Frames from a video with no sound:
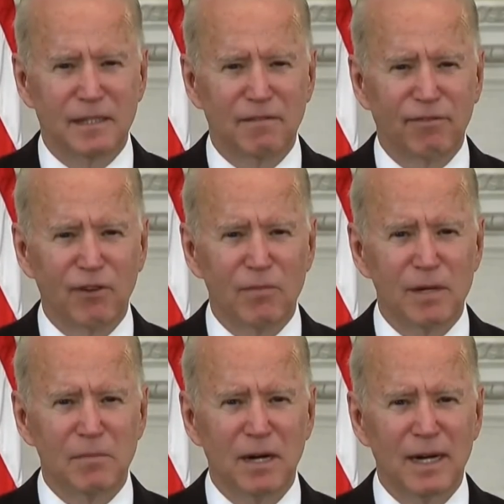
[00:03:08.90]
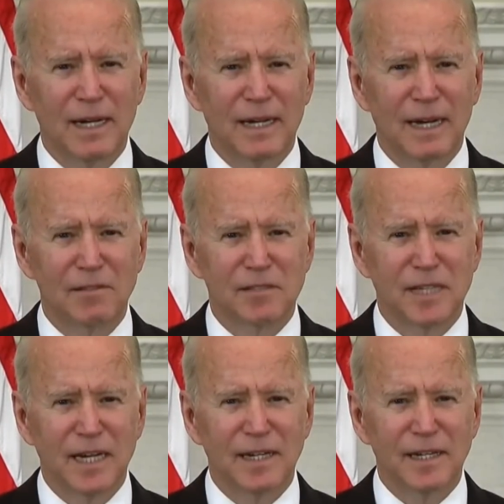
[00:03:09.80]
confirming my
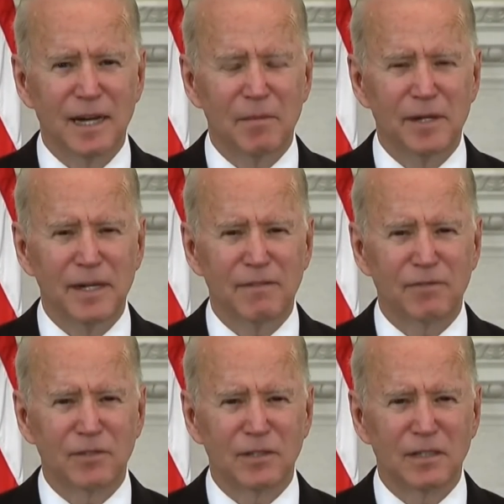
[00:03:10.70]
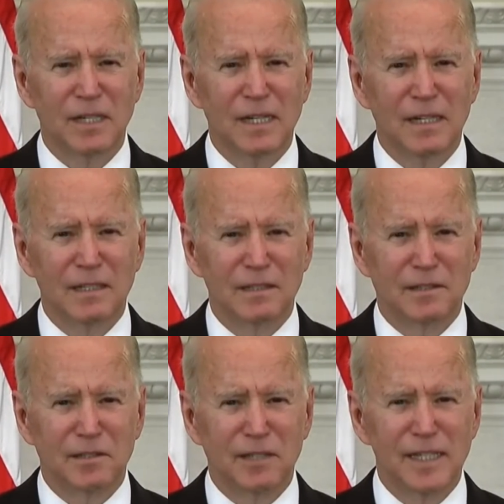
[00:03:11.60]
outstanding nominee to
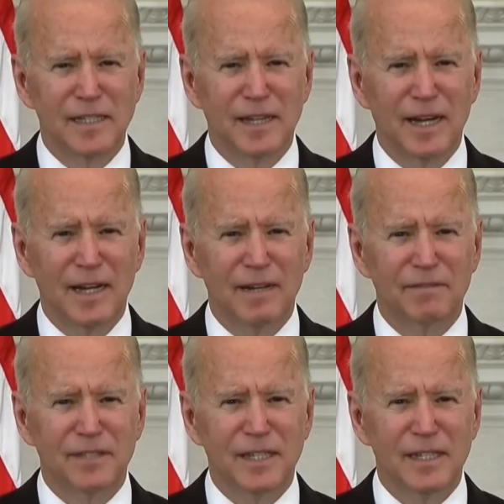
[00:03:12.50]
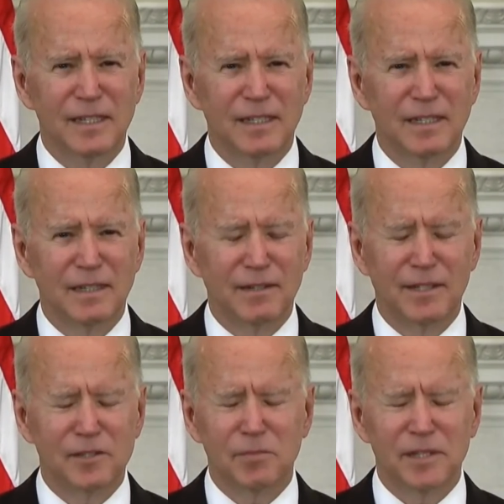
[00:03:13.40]
lead the
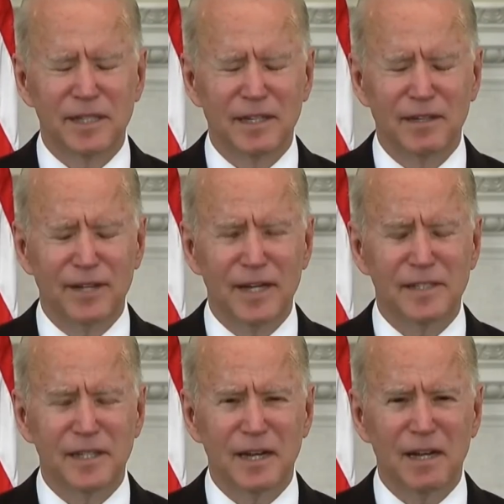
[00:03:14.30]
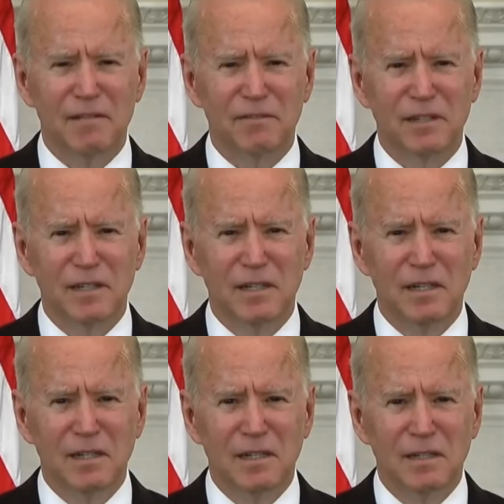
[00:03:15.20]
the ATF,
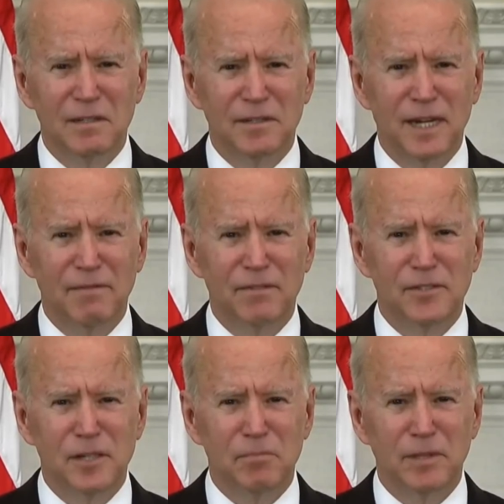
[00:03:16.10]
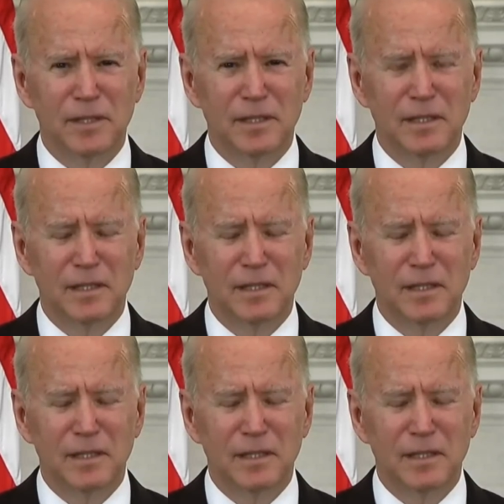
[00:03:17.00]
David Chipman.